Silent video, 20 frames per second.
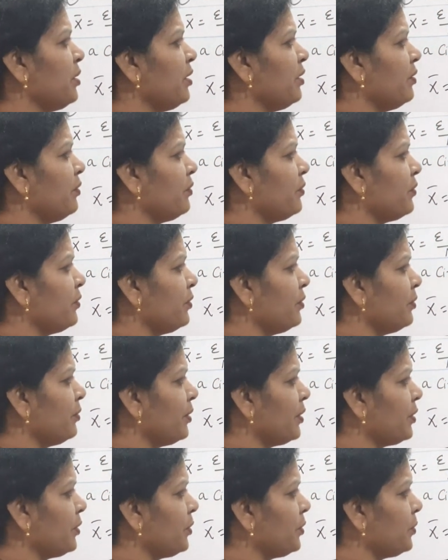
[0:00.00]
of
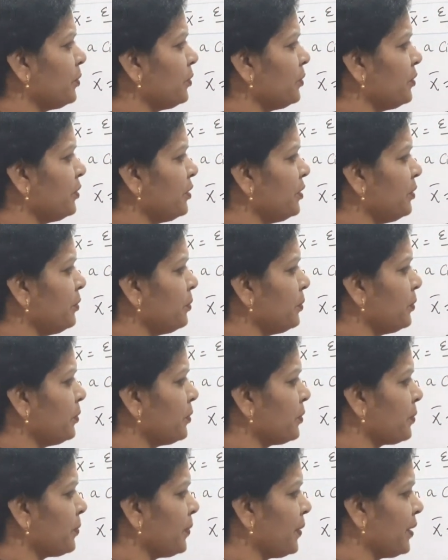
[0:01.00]
1, 2, 3,
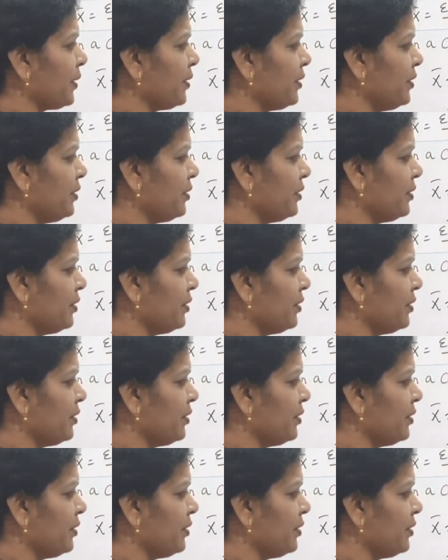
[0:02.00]
4, 5